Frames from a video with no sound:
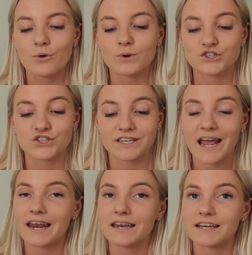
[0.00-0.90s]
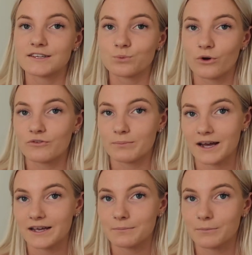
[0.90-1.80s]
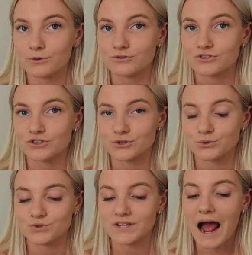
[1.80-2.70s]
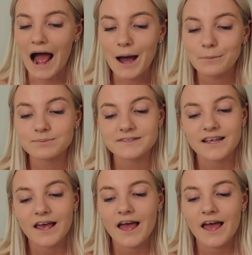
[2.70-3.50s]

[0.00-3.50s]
which again is one of my most used apps.